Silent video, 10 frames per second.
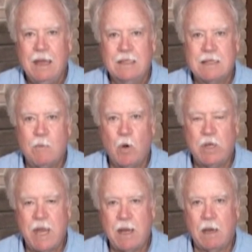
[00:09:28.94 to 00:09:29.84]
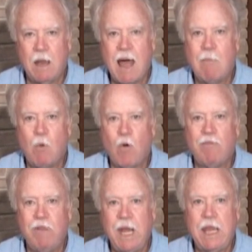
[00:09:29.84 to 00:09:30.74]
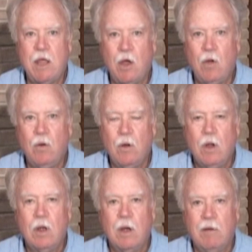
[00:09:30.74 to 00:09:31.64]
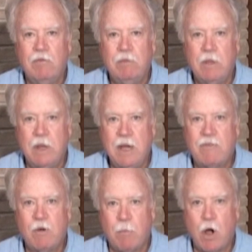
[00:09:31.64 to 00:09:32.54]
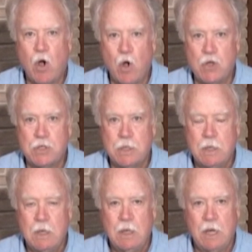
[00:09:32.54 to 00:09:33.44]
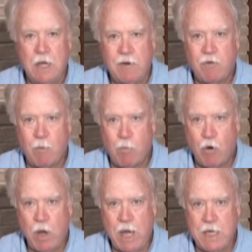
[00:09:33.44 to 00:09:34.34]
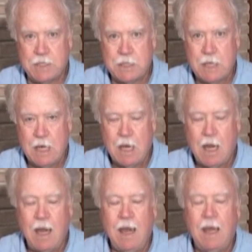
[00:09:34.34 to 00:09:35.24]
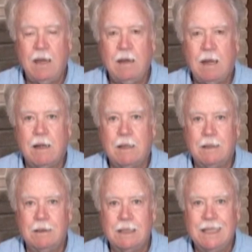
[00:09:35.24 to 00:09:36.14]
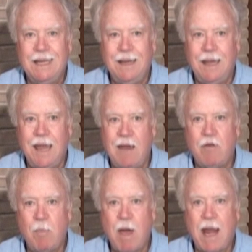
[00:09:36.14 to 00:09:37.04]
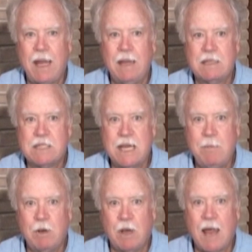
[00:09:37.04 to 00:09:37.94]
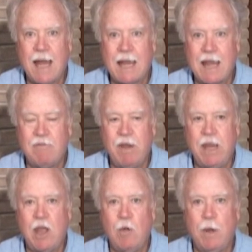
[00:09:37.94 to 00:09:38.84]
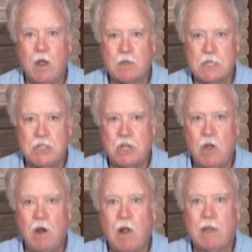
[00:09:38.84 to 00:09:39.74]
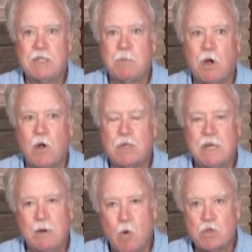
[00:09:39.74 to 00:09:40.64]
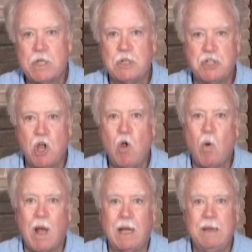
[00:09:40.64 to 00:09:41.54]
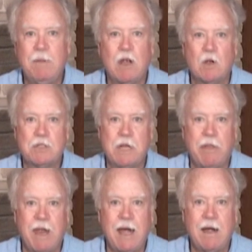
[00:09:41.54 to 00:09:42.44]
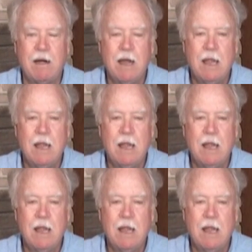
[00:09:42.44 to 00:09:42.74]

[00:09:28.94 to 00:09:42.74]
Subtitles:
is I'm going to take a lot more video of the different birds, the different breeds. And everybody seemed to like that video because it showed all these birds, and of course they're show quality because they're there.